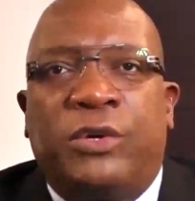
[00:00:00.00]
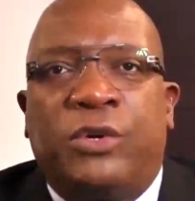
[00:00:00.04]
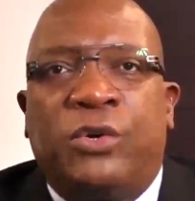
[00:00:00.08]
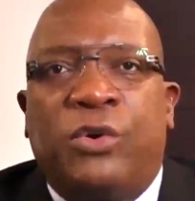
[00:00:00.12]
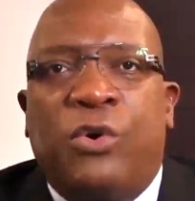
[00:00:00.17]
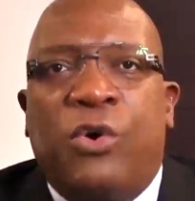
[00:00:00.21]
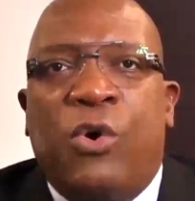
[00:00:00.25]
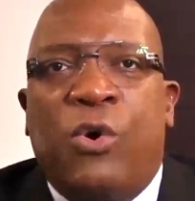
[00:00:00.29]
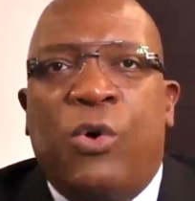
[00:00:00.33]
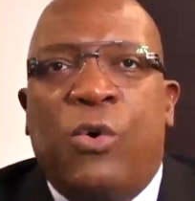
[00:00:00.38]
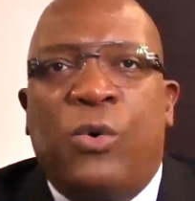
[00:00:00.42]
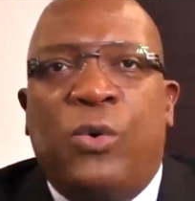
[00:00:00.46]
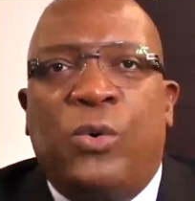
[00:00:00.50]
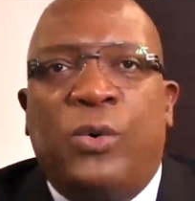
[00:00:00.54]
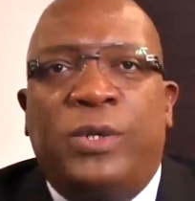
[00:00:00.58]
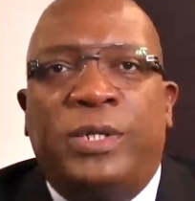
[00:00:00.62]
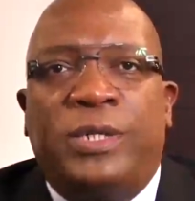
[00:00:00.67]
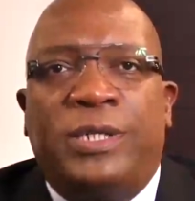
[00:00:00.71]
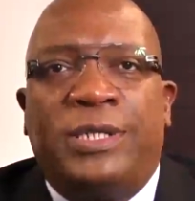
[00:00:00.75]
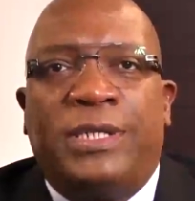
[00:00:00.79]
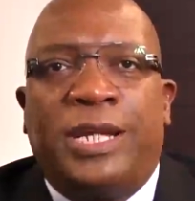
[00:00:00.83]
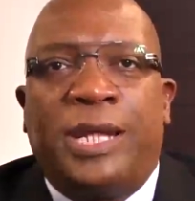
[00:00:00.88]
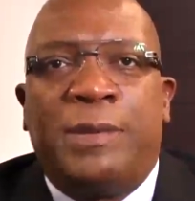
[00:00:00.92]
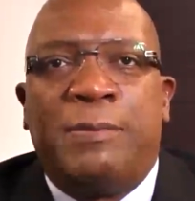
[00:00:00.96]
cold,
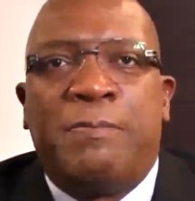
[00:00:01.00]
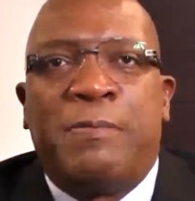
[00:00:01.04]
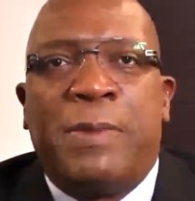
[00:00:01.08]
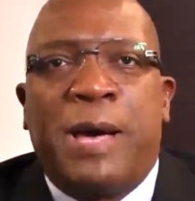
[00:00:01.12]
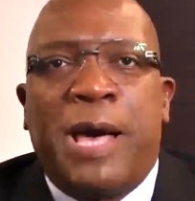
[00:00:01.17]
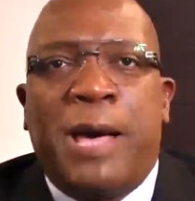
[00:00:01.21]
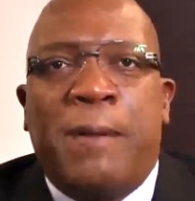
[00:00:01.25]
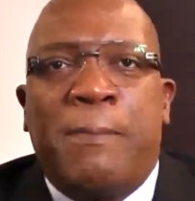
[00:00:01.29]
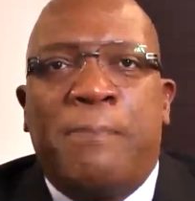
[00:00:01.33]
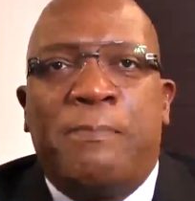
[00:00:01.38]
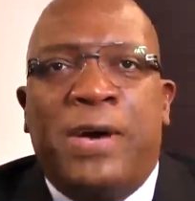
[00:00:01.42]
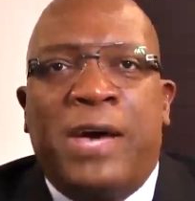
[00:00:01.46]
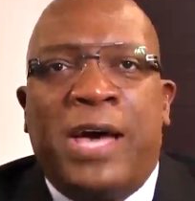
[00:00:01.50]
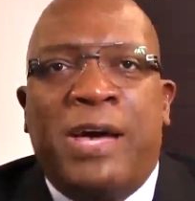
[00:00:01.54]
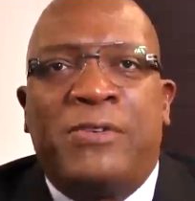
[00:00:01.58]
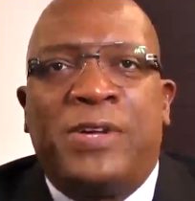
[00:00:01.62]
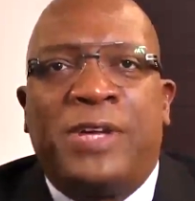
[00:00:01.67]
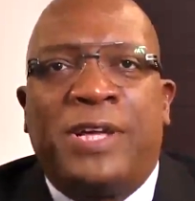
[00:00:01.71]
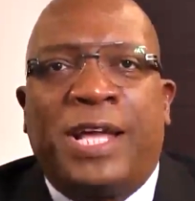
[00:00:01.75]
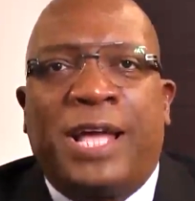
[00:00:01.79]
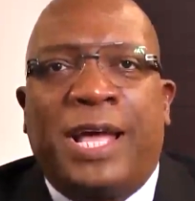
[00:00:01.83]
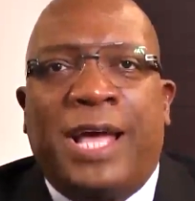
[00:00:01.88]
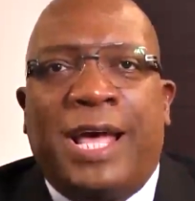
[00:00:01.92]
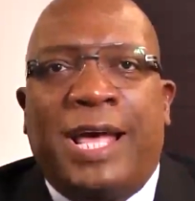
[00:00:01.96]
and
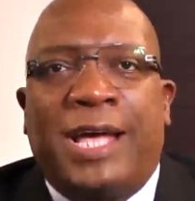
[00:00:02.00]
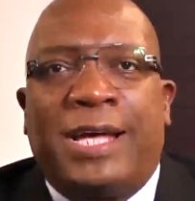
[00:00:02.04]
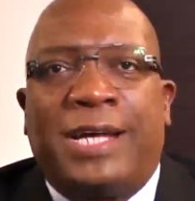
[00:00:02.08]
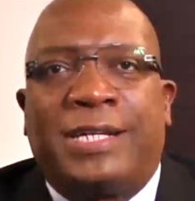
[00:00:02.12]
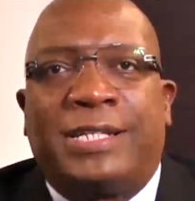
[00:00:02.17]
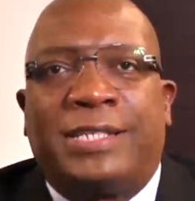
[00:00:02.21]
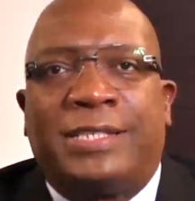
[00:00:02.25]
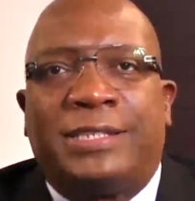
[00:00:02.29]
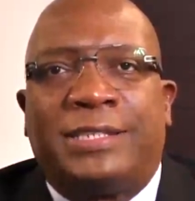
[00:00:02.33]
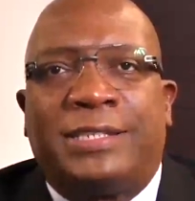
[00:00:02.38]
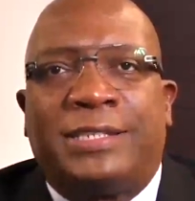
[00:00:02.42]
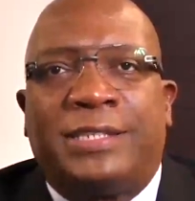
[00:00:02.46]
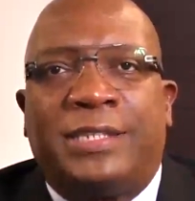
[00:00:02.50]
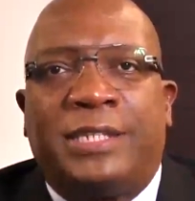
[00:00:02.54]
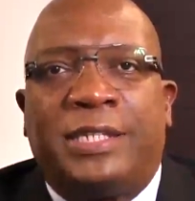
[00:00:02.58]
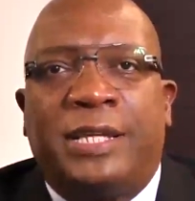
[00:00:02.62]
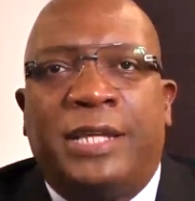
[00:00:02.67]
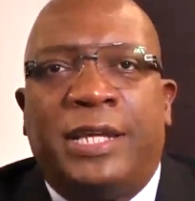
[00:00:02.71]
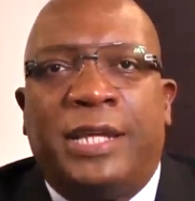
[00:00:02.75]
barbaric acts